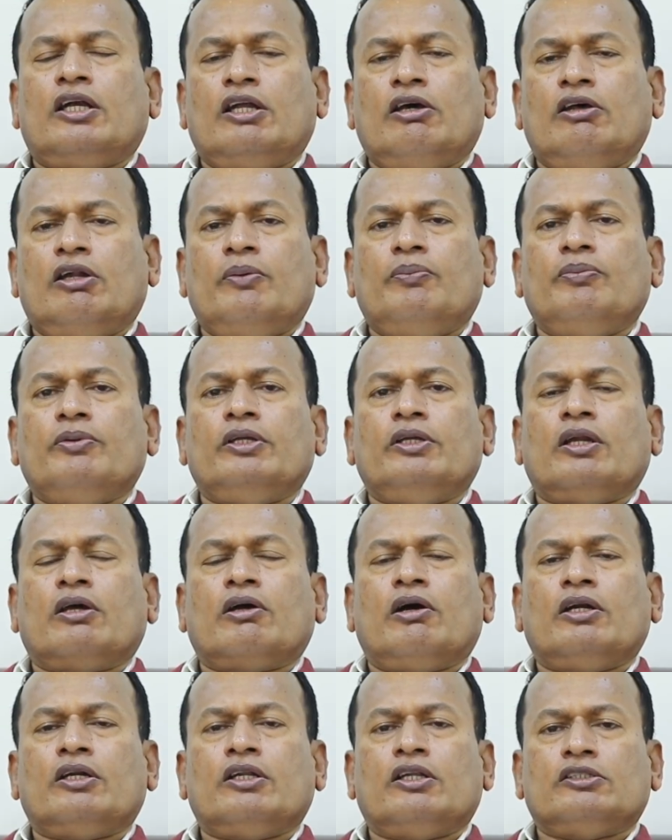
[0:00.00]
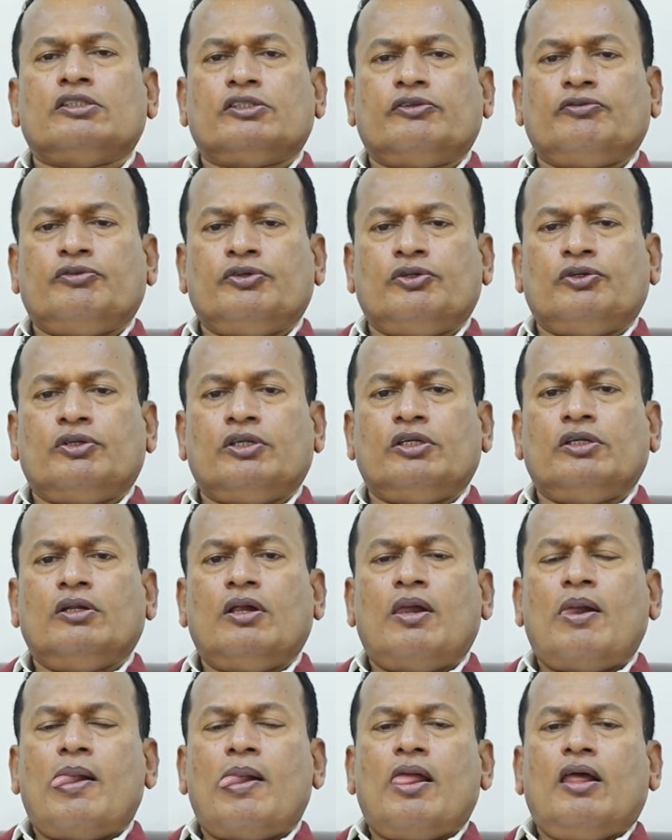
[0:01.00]
can develop incontinence of urine
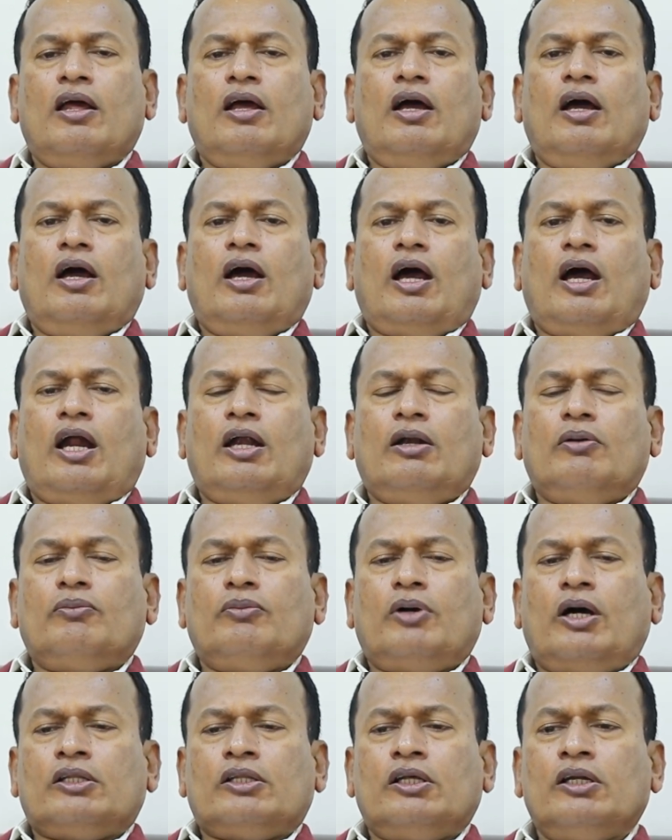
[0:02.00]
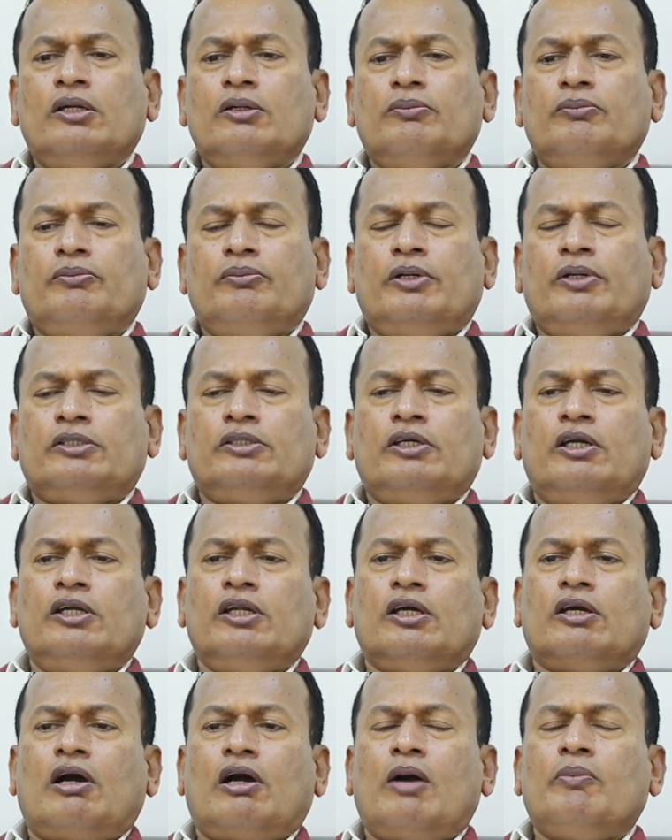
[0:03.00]
and other
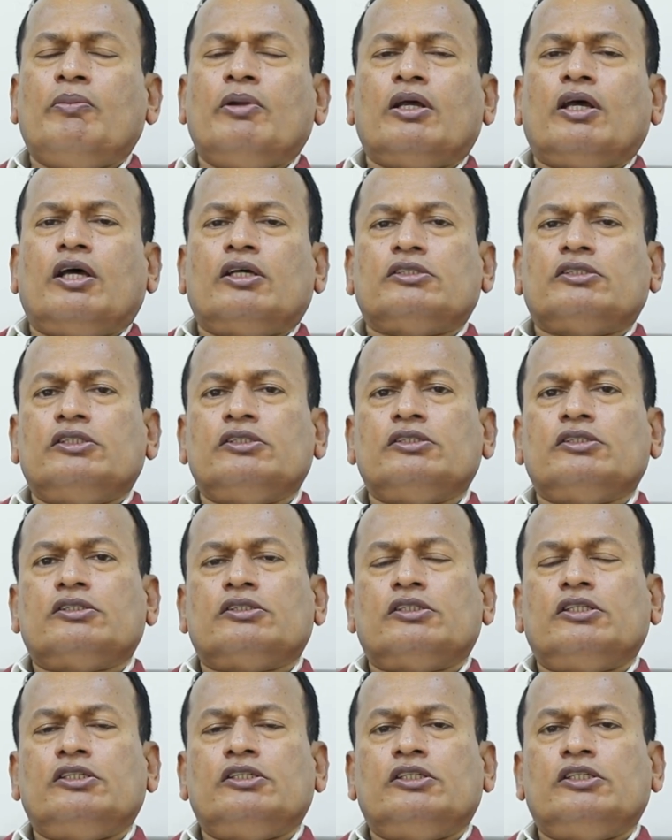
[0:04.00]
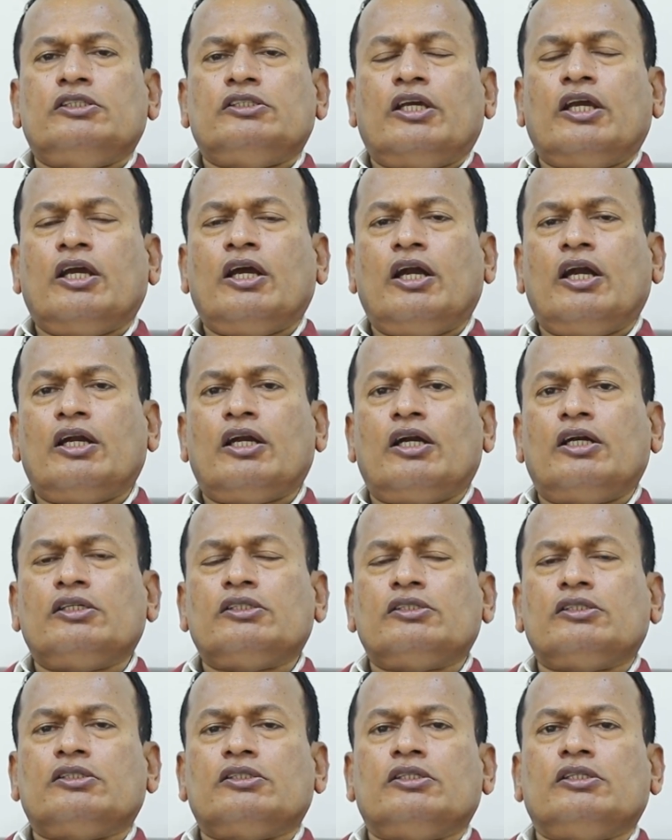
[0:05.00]
majority common cause is see these young
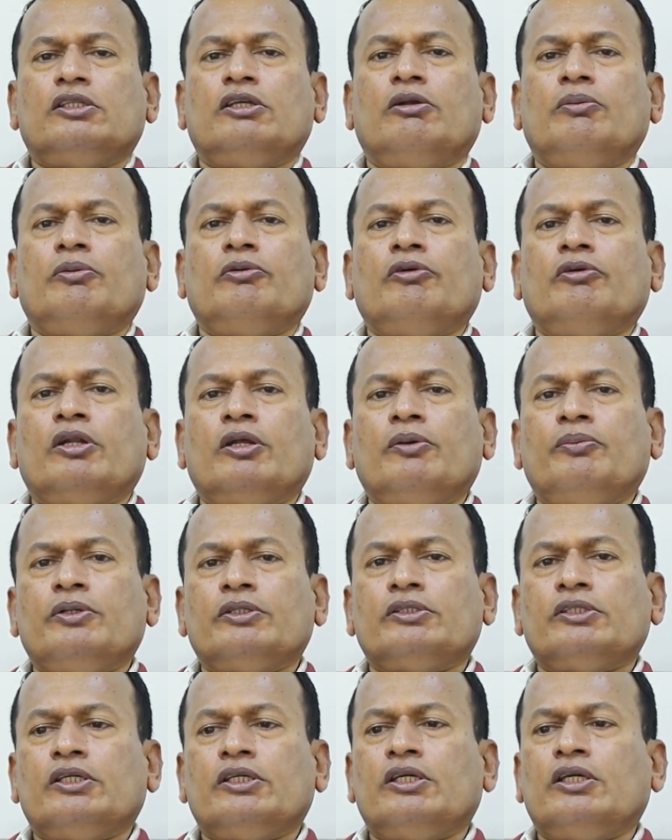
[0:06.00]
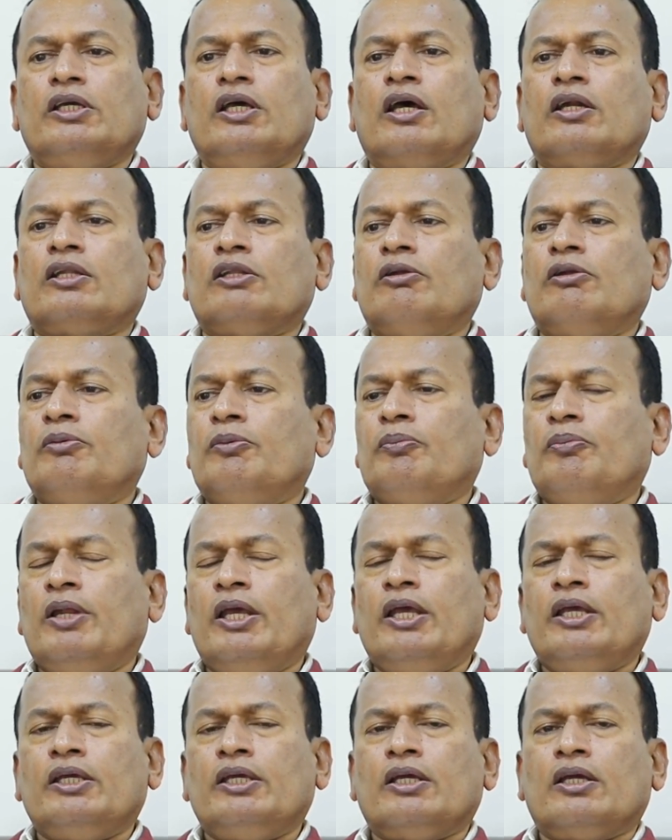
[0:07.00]
adults they will be very busy or they will be
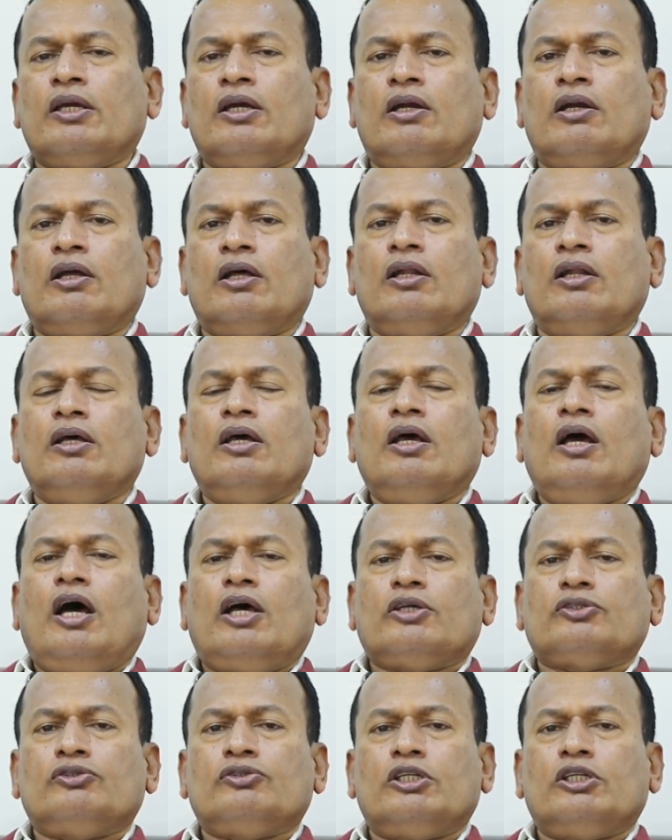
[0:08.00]
playing and all as